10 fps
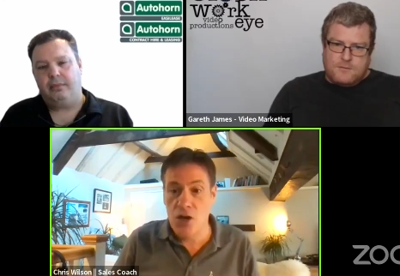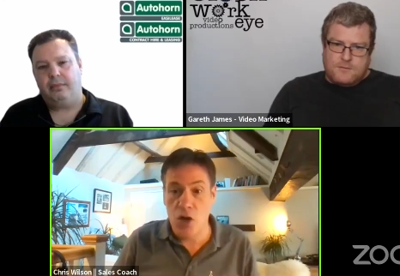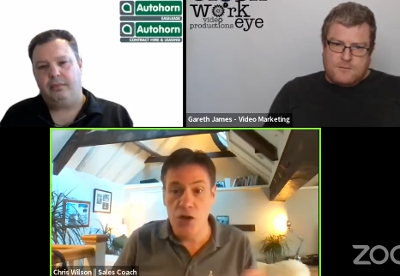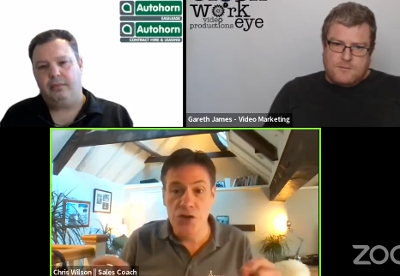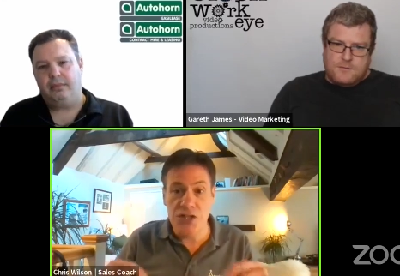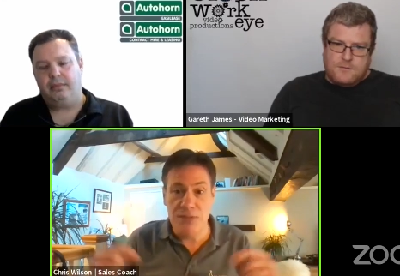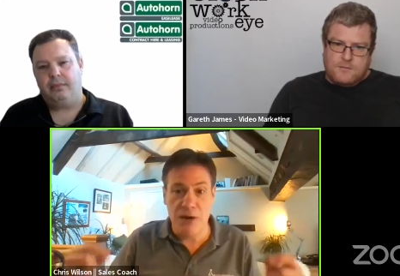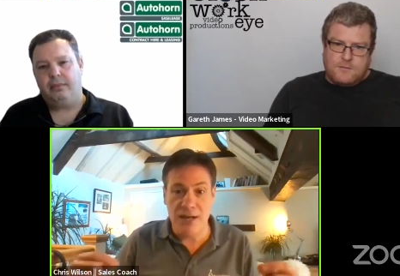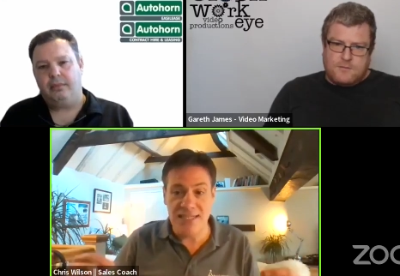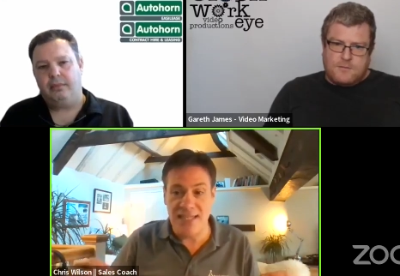Speaker 1: conscious
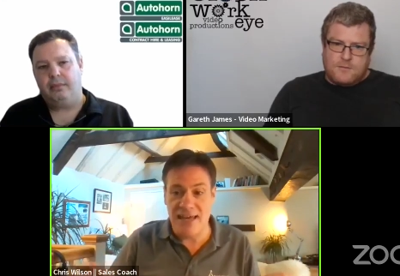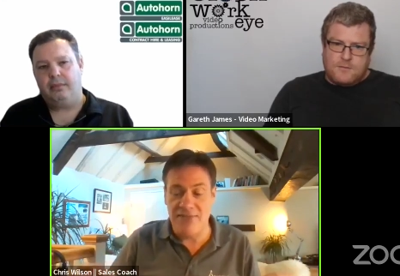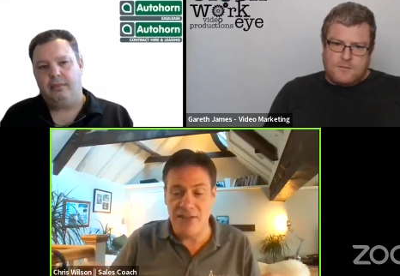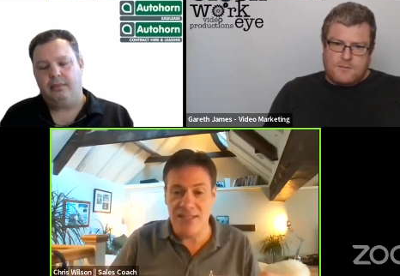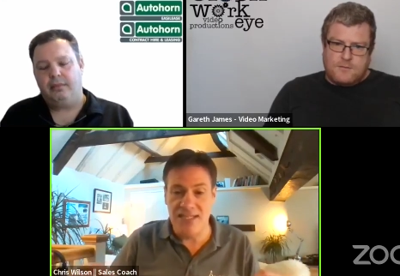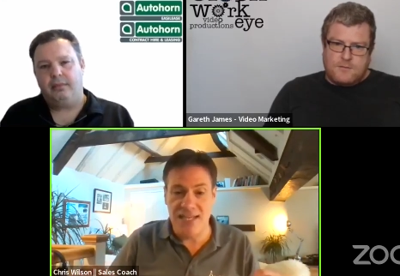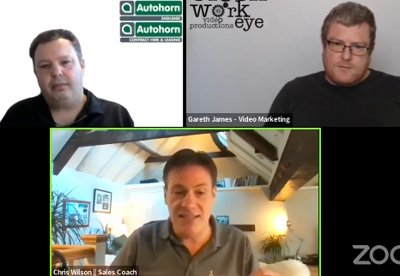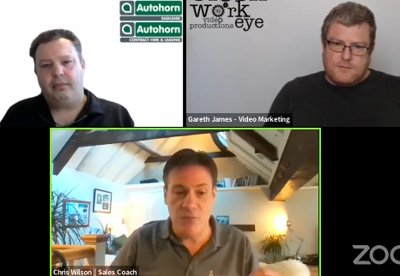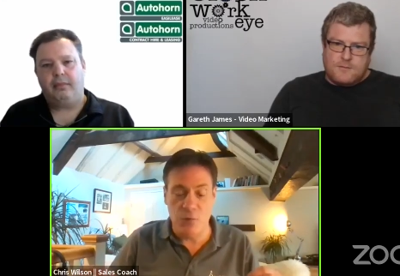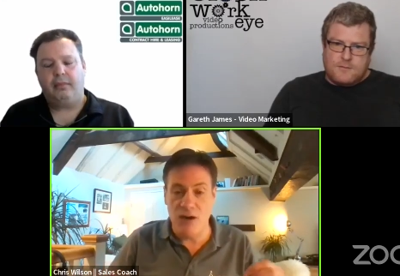mindset that
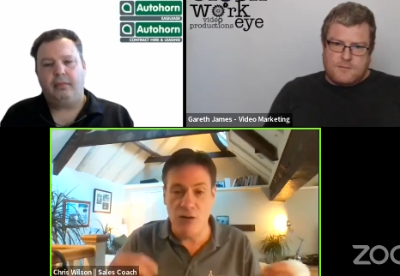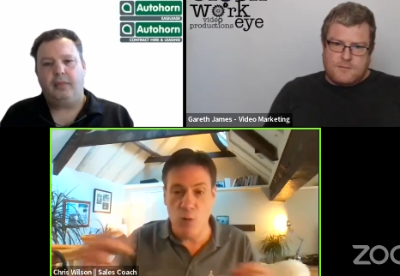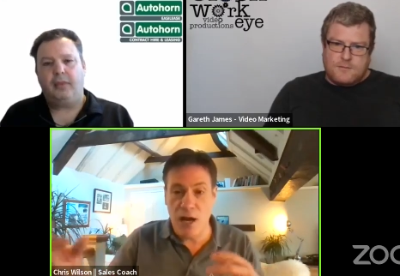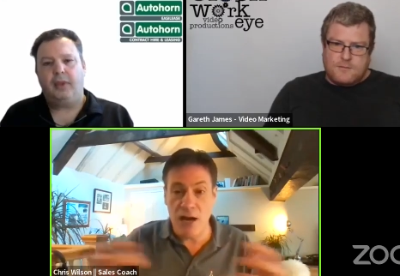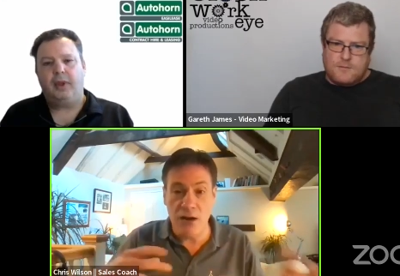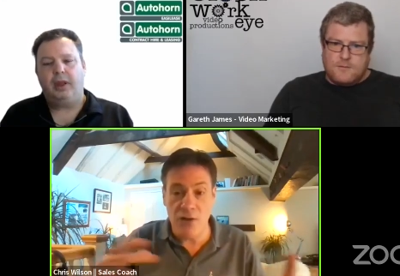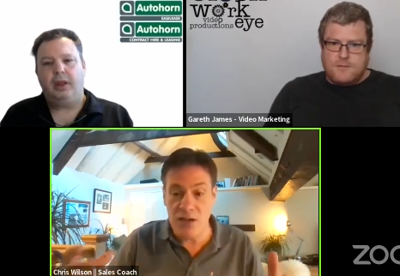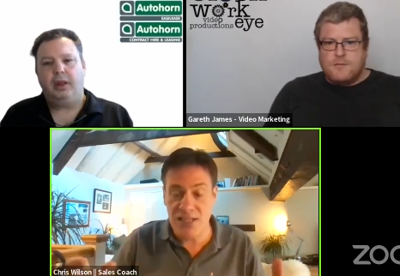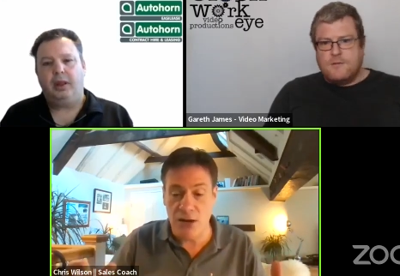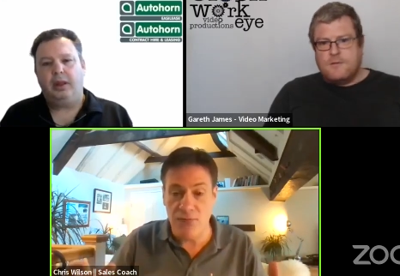says that we are aware of
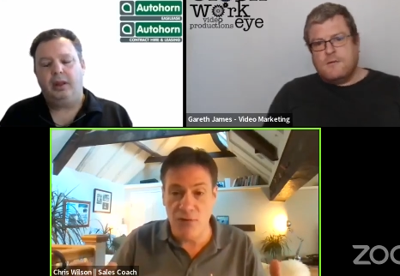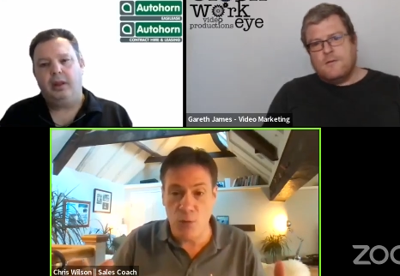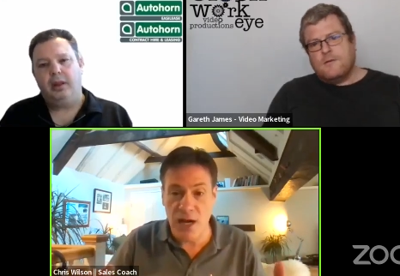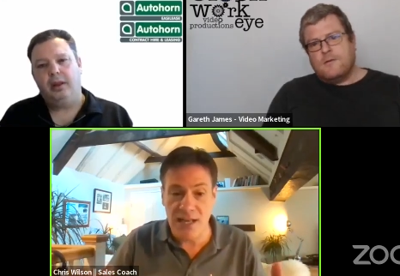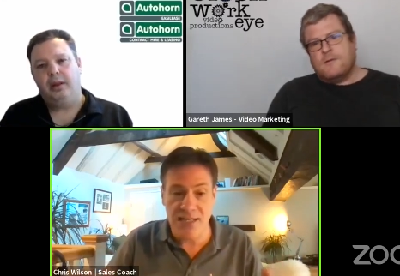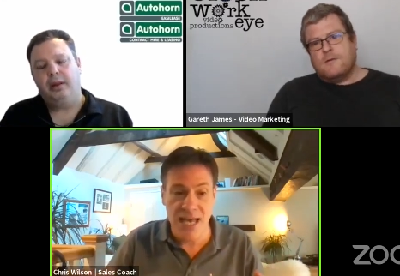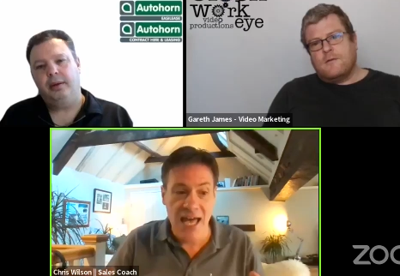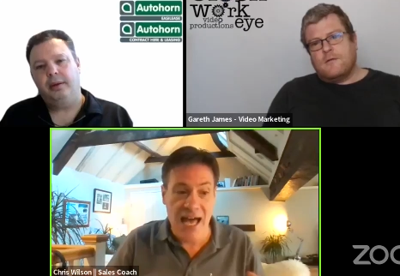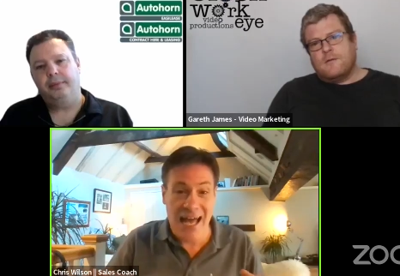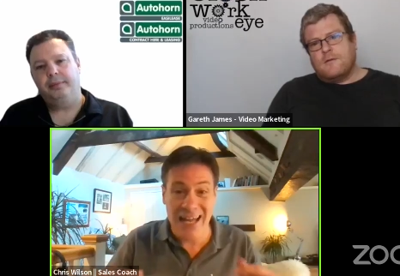our self awareness
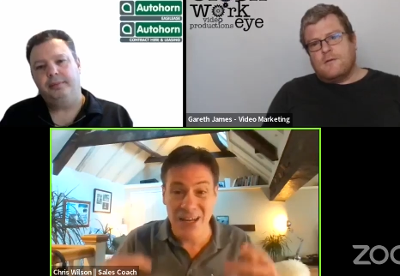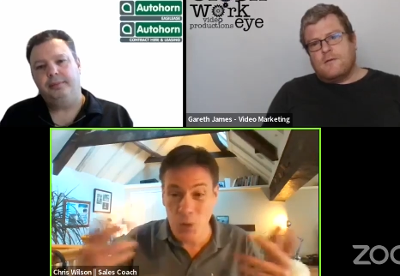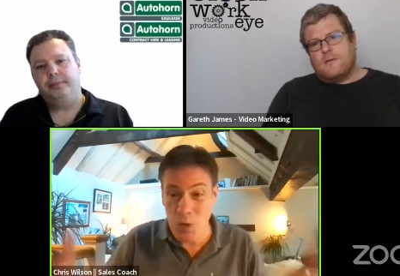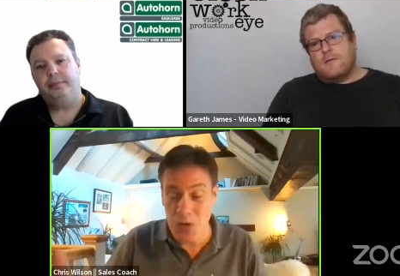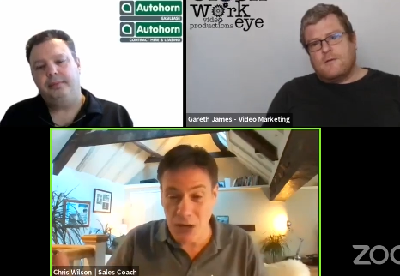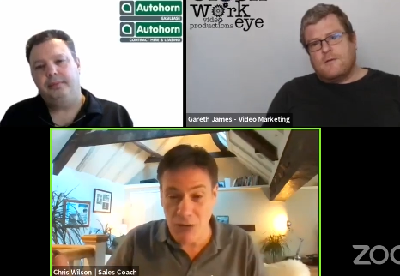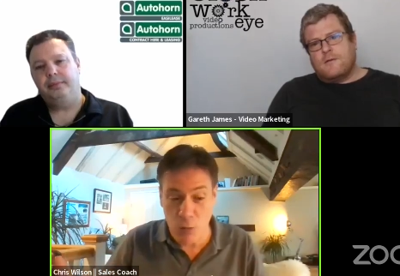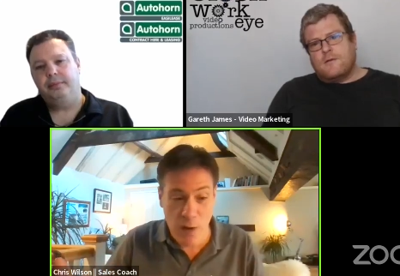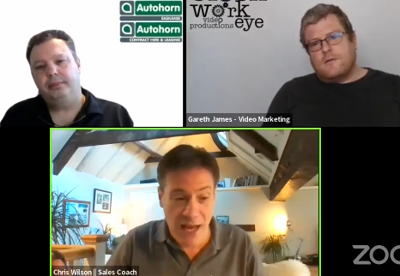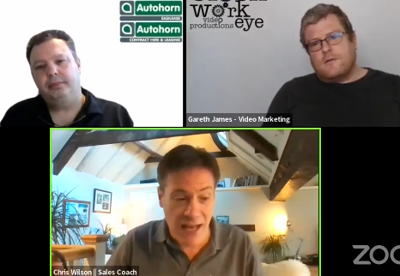and also
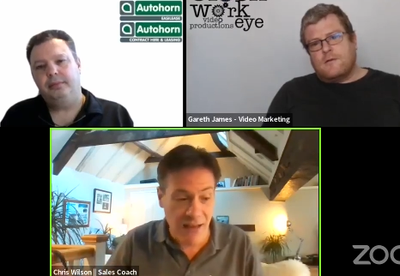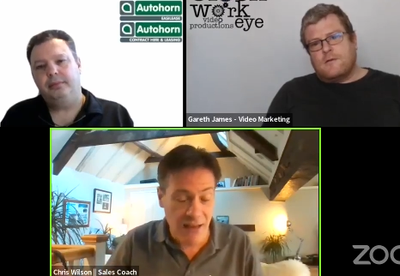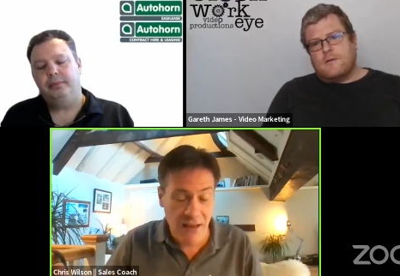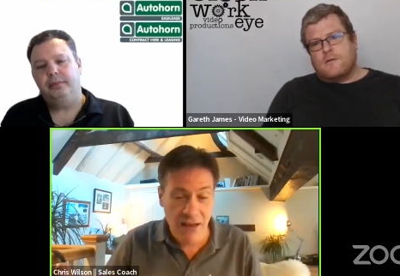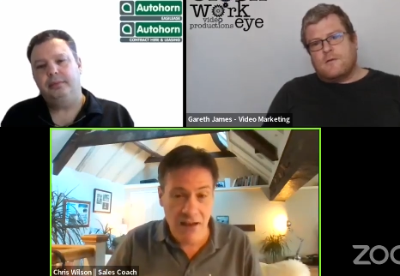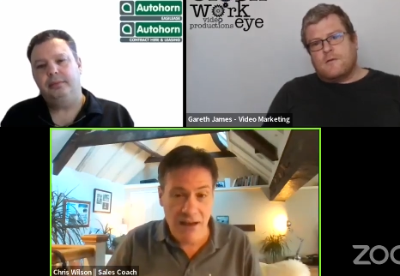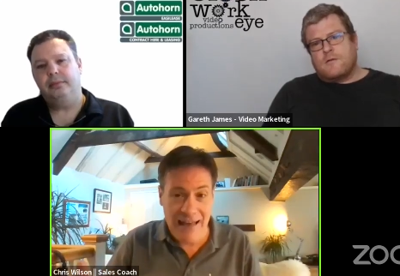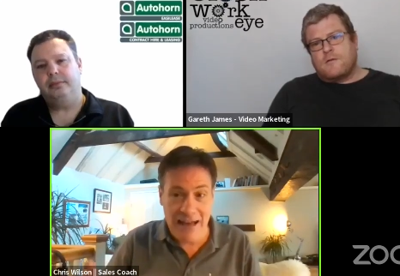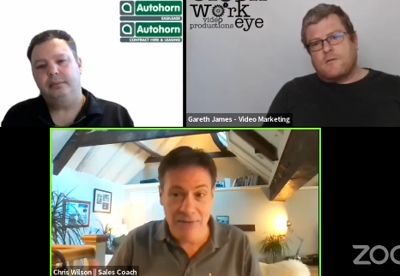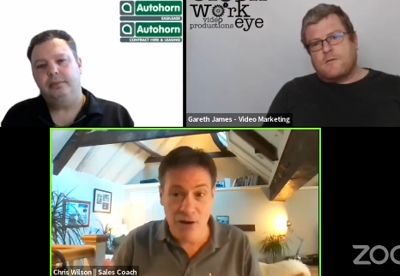aware
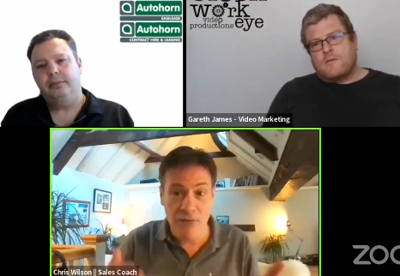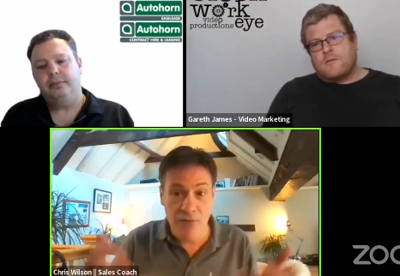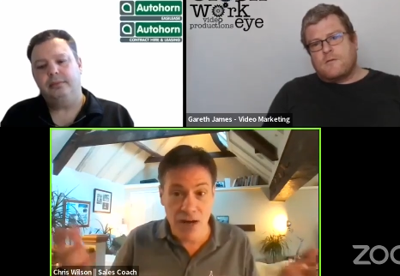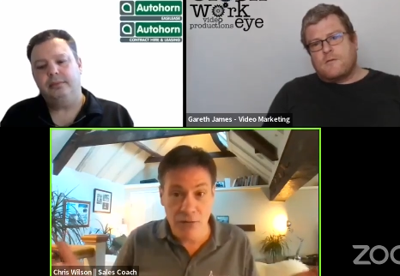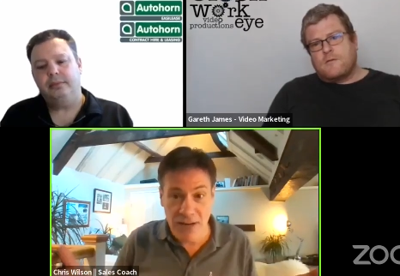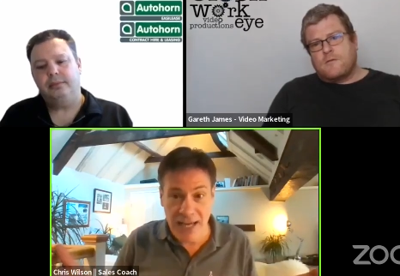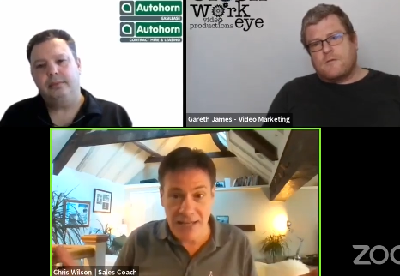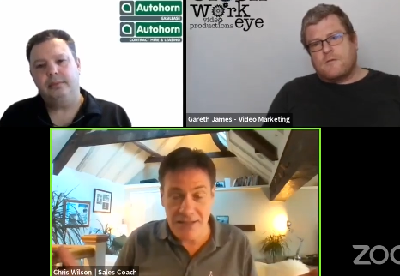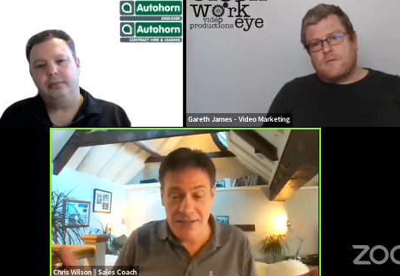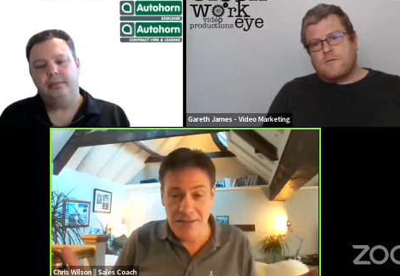of our final
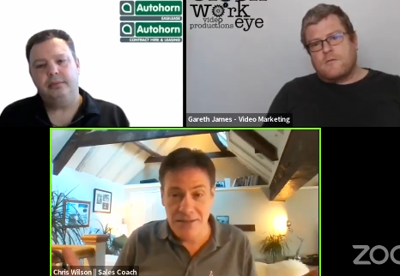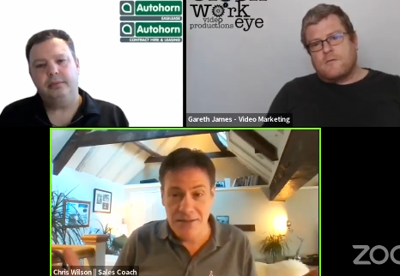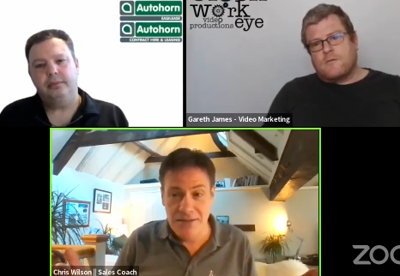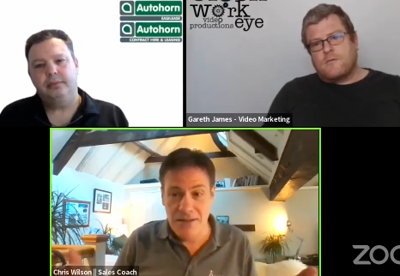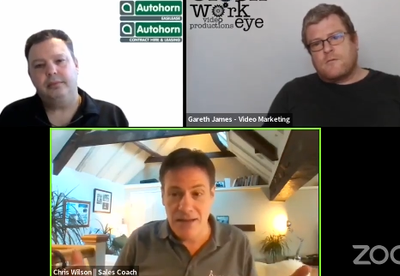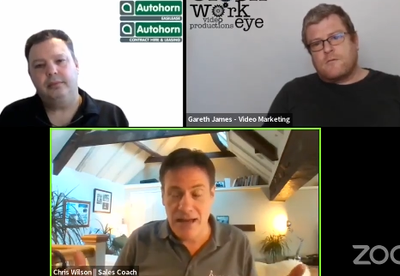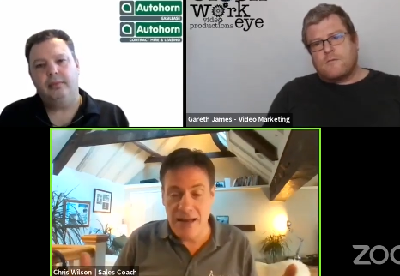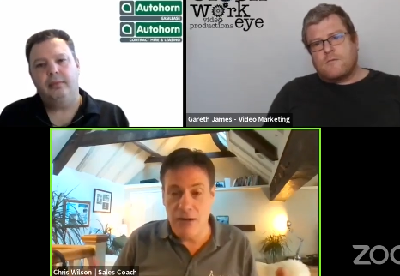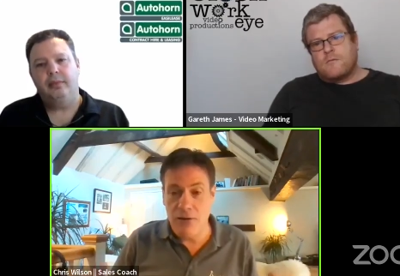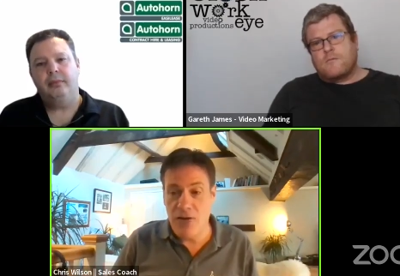days and our